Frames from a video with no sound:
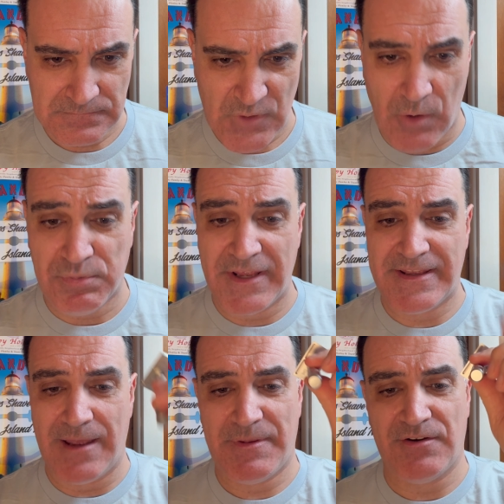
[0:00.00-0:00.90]
oh, blade
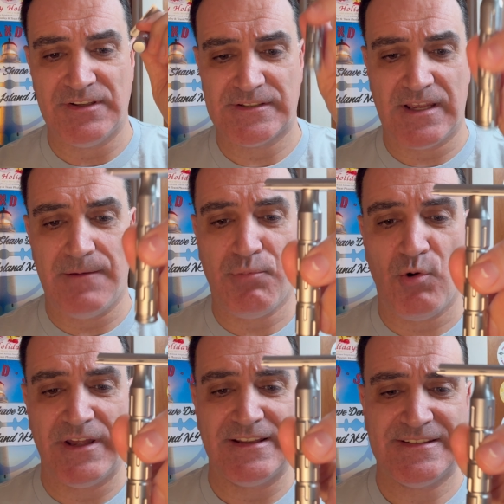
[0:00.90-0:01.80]
gap, there it is. Uh,
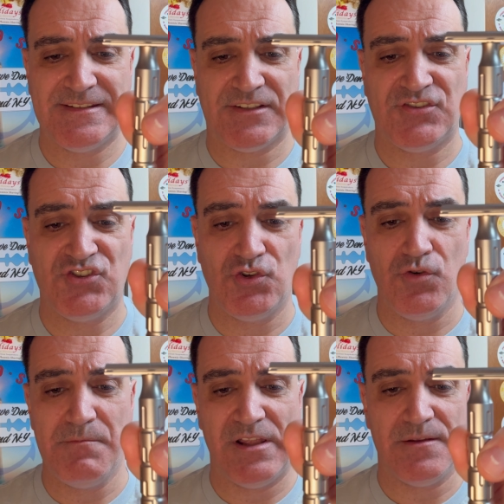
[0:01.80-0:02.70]

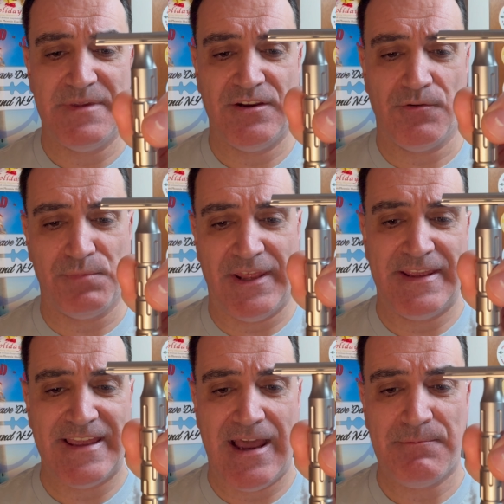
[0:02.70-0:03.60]
0.62 millimeter
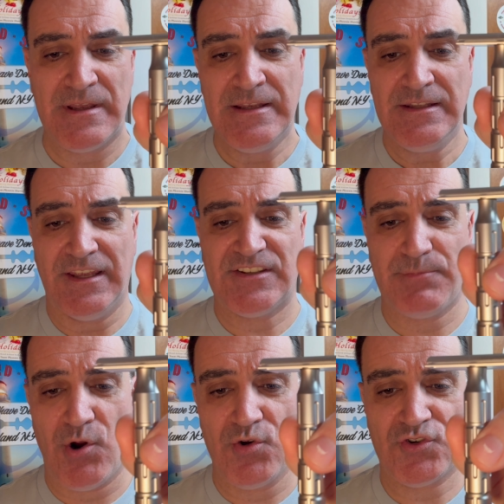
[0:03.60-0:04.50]
blade gap.
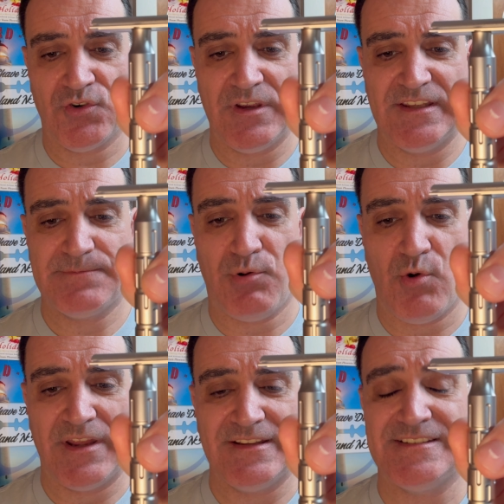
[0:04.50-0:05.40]
Exposure is
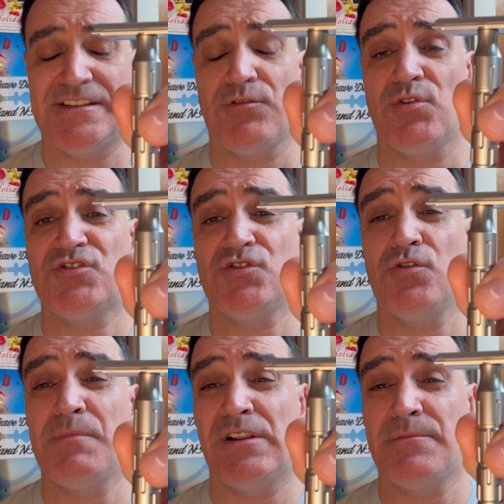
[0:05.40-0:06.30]

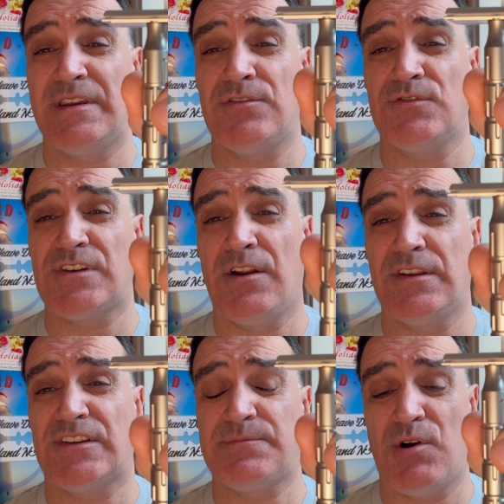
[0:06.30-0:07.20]
0.02 millimeters on
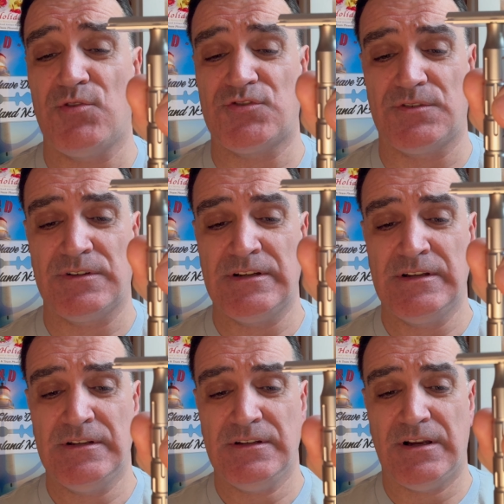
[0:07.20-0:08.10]
the exposure.
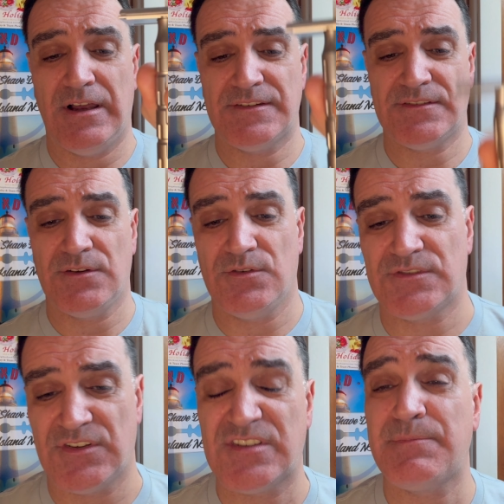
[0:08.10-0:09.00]
Uh, so
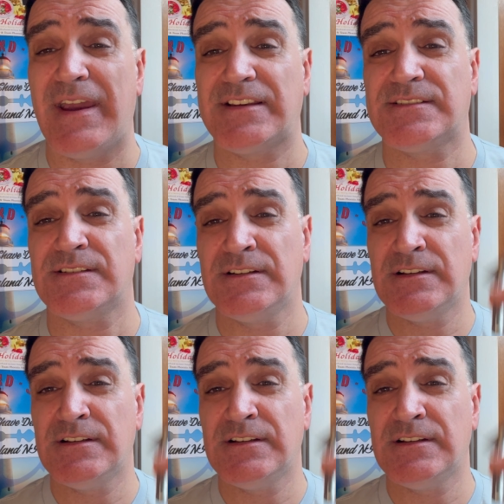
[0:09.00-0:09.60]
those are the specs